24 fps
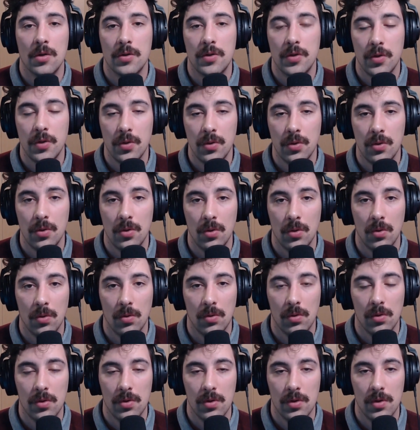
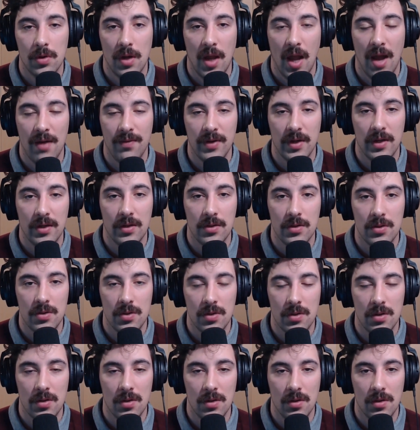two, having
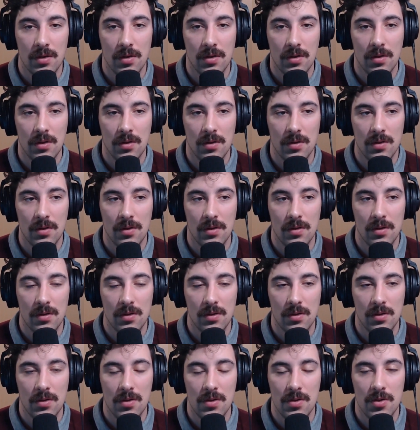
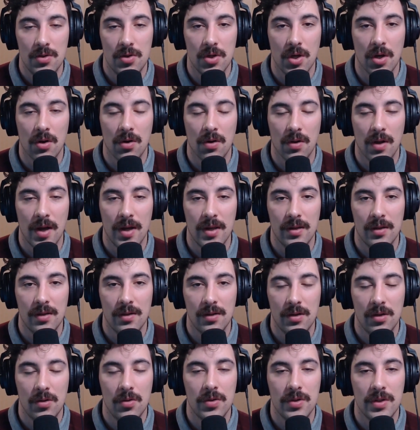a
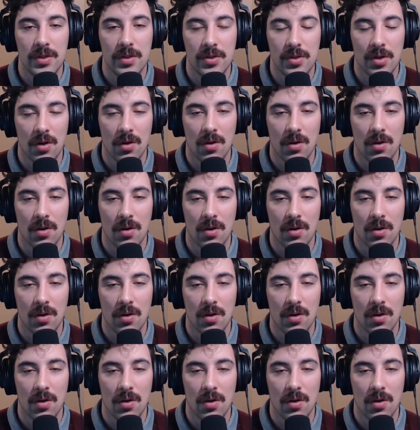generalized